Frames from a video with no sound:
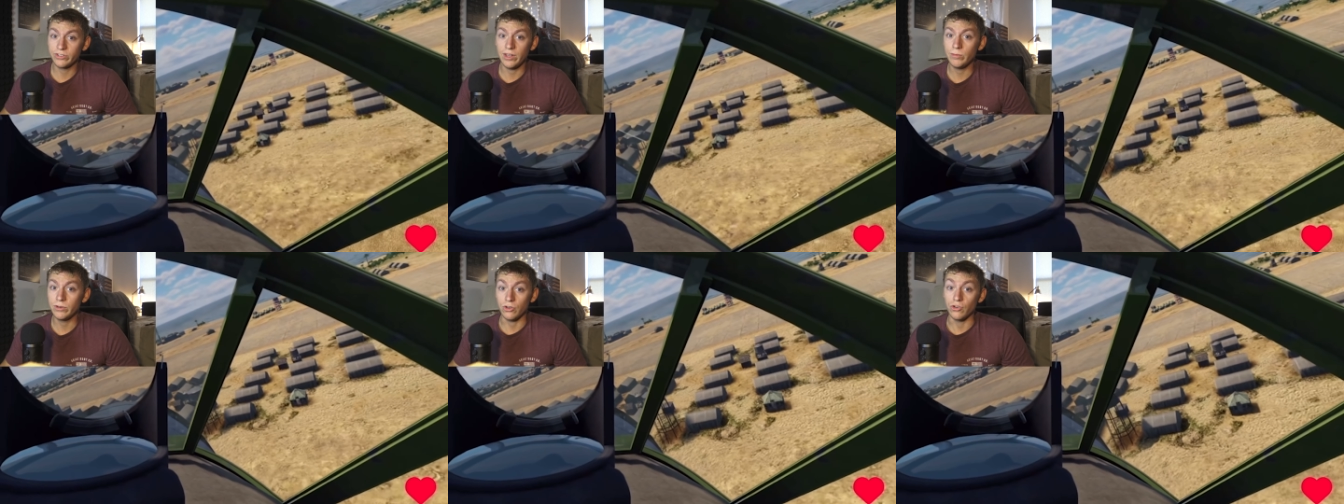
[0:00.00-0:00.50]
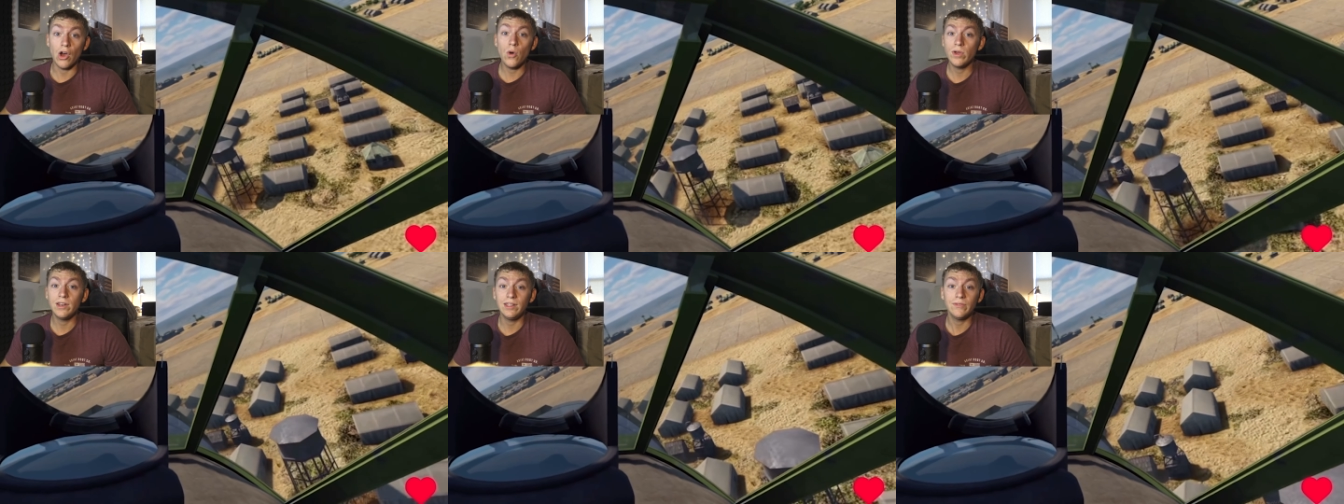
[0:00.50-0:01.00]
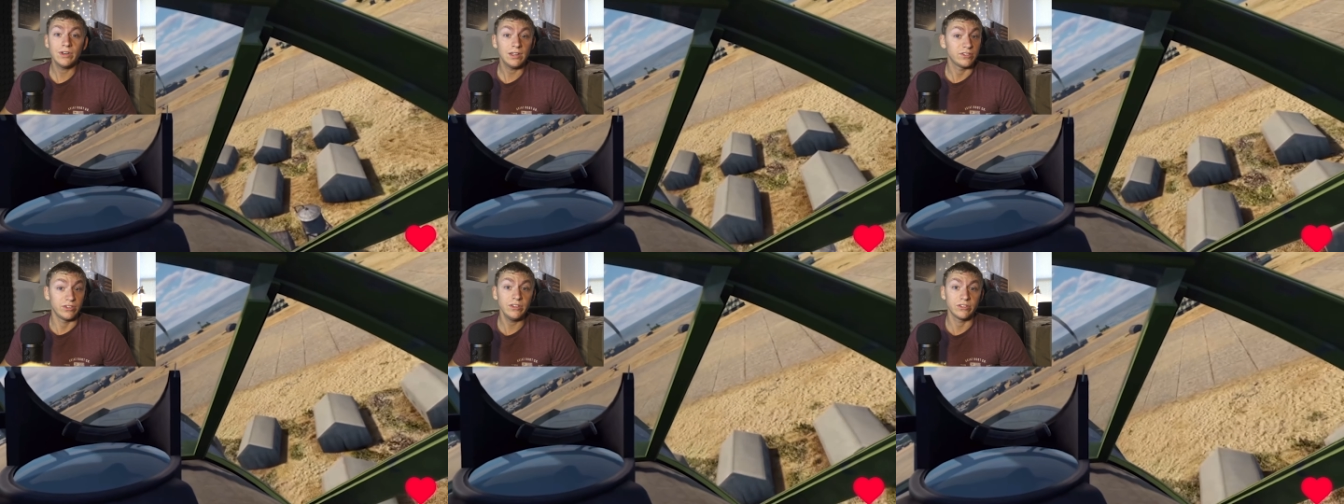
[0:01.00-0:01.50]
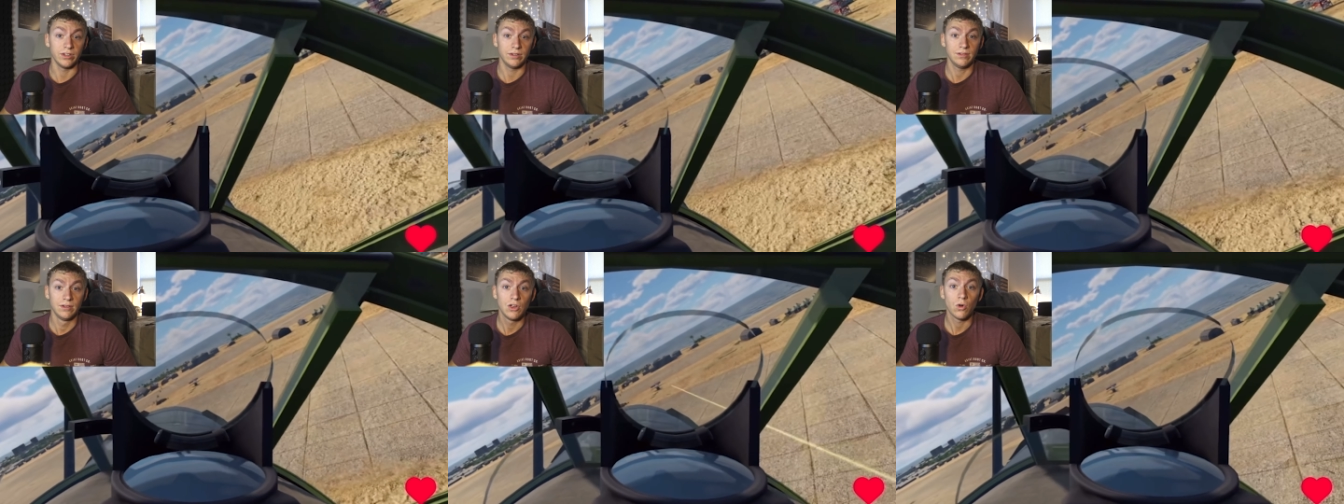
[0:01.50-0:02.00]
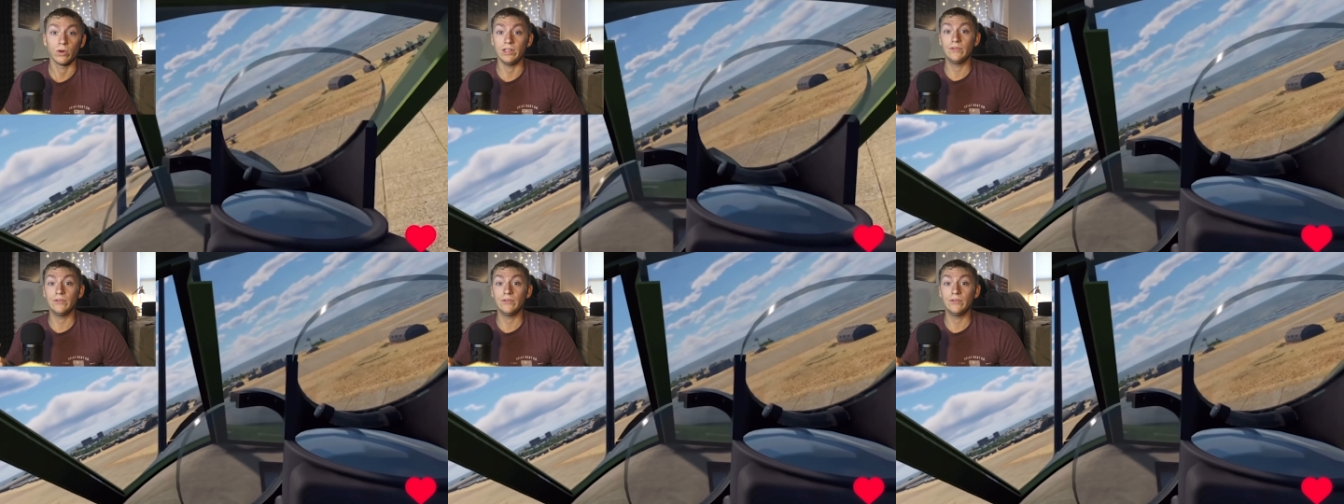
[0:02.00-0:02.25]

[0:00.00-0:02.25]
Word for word: seem to know it even existed or